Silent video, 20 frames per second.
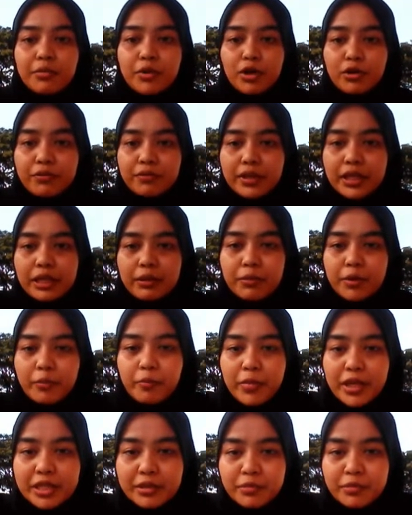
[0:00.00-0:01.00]
of hip
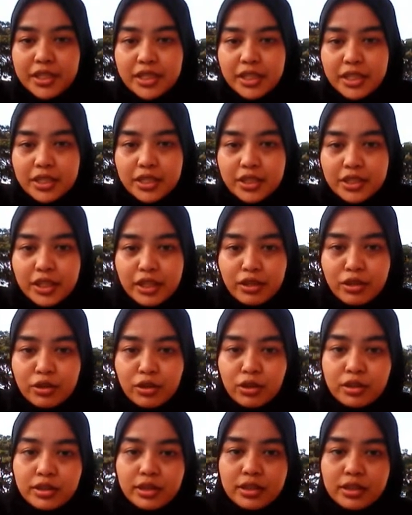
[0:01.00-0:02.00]
replacement surgery
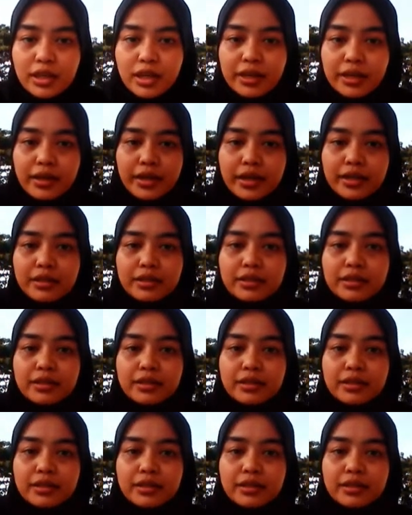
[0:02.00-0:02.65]
called the direct